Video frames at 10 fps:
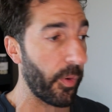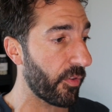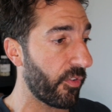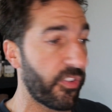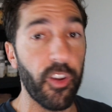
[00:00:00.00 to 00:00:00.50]

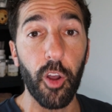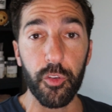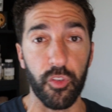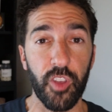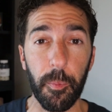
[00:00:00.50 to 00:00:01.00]
whether it's salt
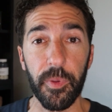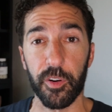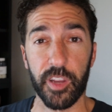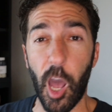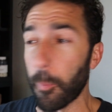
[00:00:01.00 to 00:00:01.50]
or supplement
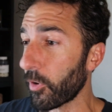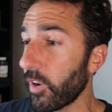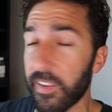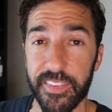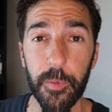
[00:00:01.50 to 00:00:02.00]
or kelp, or you're
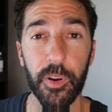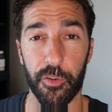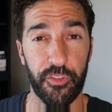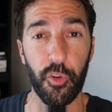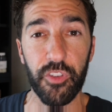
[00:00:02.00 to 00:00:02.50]
eating seaweed or
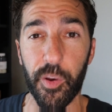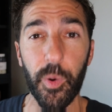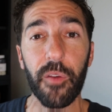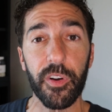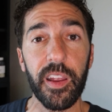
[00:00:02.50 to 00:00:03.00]
sushi or whatever it